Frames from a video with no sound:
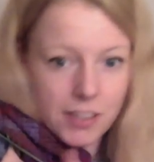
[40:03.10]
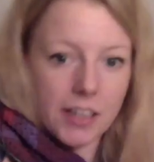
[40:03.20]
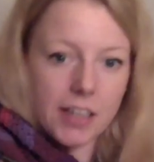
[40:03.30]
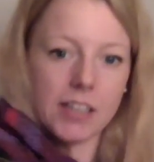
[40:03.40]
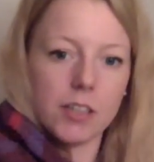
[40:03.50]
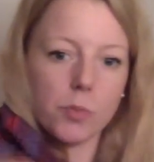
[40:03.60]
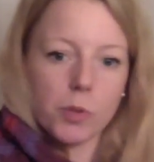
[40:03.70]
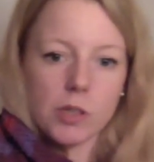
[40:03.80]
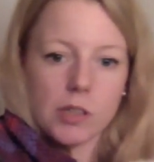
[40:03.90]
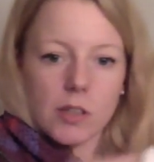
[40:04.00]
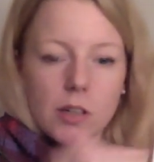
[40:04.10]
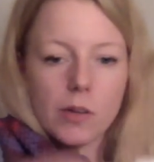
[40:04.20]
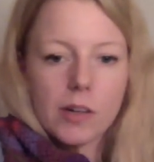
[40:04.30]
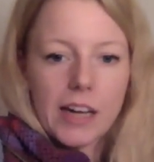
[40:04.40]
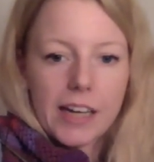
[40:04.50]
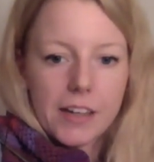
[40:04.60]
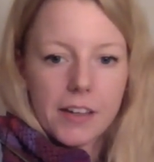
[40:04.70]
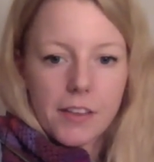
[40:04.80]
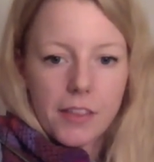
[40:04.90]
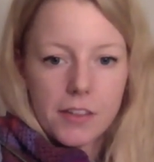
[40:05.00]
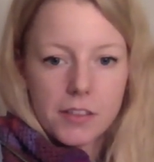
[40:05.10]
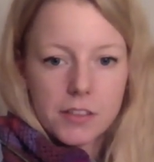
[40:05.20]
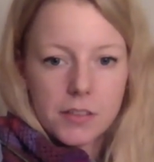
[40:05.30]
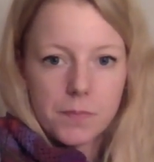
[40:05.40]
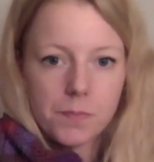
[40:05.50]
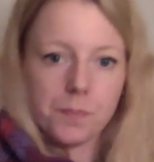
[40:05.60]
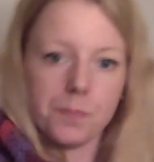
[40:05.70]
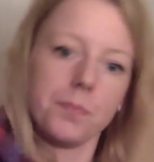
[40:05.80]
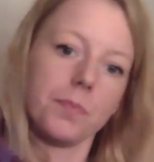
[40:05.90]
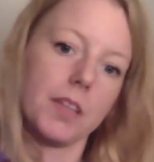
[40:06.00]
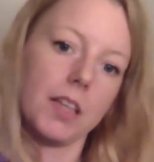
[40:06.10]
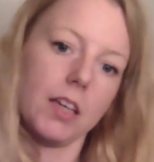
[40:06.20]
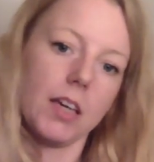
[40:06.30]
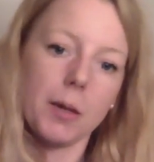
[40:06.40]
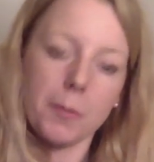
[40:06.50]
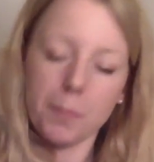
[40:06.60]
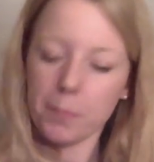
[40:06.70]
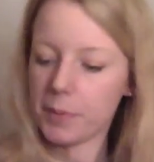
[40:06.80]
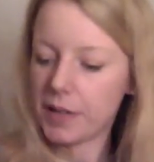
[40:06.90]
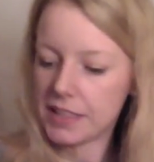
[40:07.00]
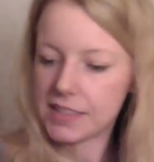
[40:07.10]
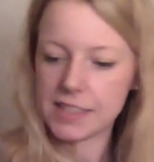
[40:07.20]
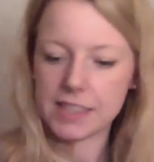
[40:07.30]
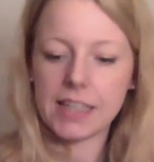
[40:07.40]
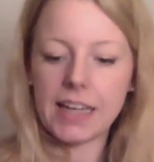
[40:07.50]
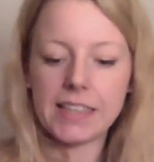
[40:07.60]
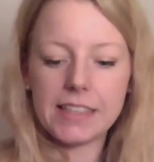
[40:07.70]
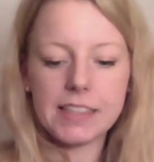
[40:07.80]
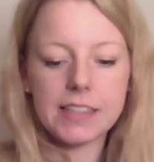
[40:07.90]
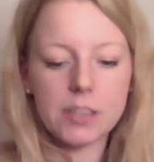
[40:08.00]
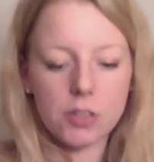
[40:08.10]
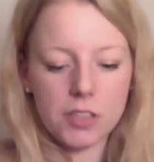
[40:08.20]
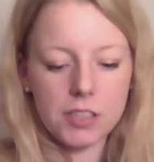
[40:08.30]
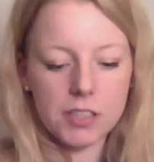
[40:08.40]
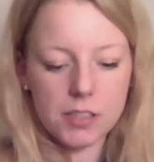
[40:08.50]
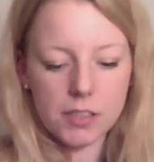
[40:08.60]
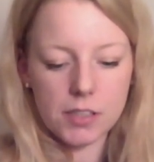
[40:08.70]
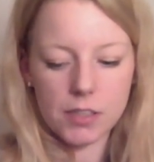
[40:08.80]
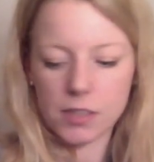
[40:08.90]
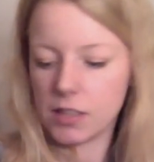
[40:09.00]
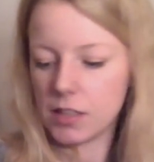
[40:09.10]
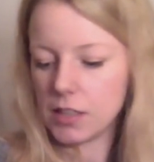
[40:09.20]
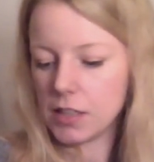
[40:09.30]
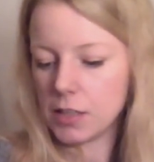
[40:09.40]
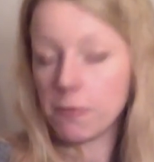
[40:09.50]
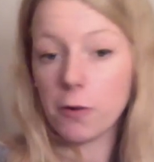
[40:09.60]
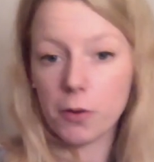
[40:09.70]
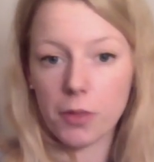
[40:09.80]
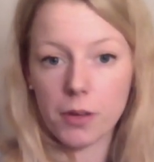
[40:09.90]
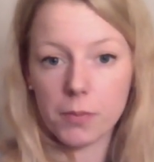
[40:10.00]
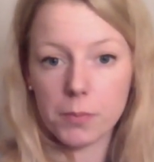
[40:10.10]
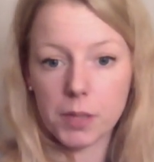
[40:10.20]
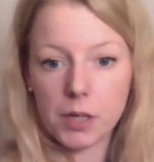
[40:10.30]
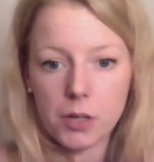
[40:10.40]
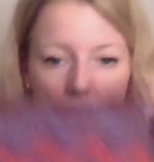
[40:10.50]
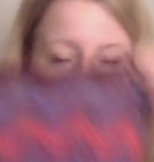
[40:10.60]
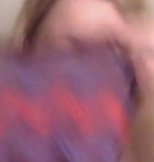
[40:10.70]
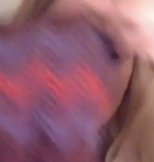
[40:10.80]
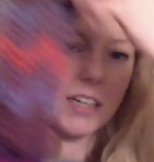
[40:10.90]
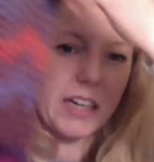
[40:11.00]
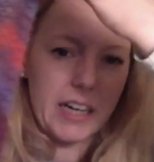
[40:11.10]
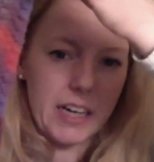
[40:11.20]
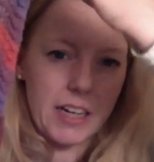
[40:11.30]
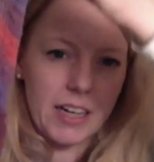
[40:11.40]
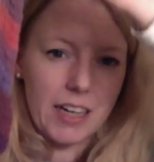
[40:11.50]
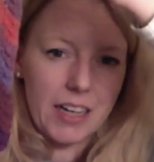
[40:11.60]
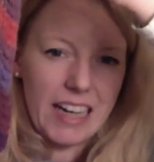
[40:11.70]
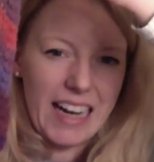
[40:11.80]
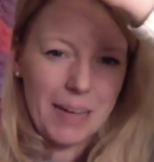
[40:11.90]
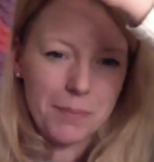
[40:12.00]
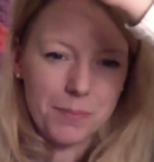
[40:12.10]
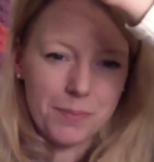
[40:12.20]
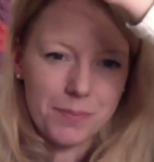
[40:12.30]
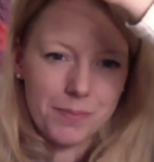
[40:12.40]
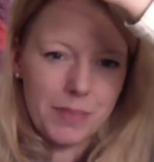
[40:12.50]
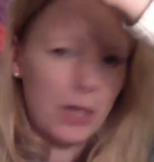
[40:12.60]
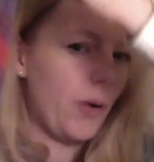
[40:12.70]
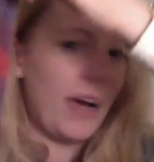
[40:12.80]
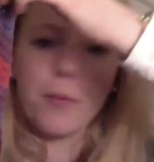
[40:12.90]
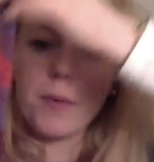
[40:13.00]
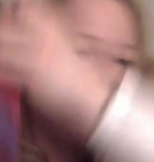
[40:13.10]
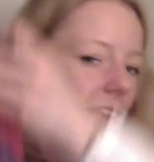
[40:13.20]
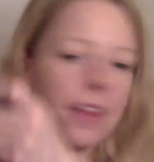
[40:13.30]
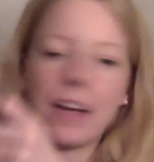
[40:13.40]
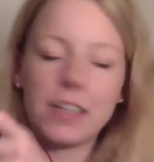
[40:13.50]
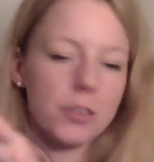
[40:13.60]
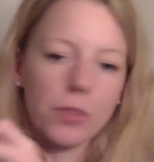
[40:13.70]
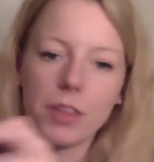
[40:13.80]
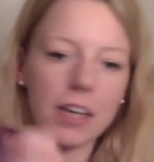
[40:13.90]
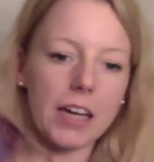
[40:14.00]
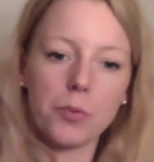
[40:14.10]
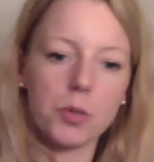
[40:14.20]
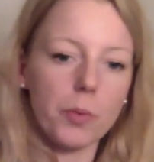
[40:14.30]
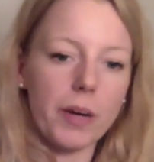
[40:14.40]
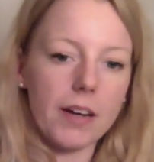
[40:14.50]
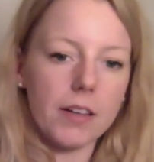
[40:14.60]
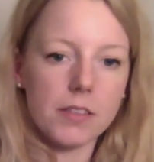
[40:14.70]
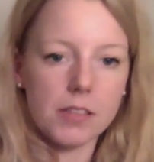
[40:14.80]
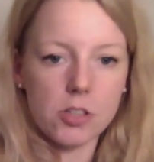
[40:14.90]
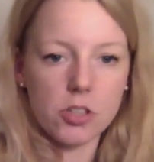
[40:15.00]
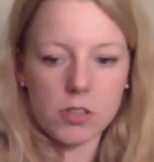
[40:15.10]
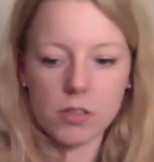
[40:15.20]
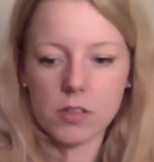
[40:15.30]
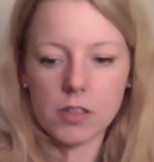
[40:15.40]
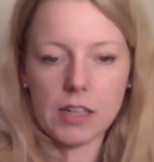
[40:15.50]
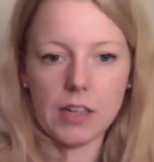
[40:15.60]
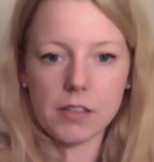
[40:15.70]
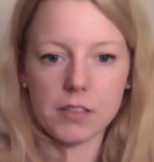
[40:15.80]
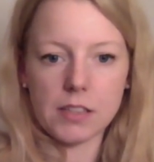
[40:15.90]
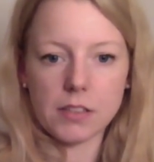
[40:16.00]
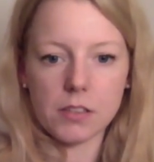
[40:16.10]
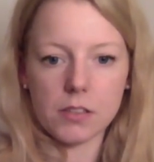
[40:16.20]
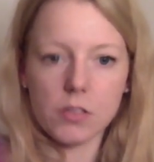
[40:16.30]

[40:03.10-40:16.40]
and it would look like this. But I didn't knit on it further because I don't think I would wear such colors as a...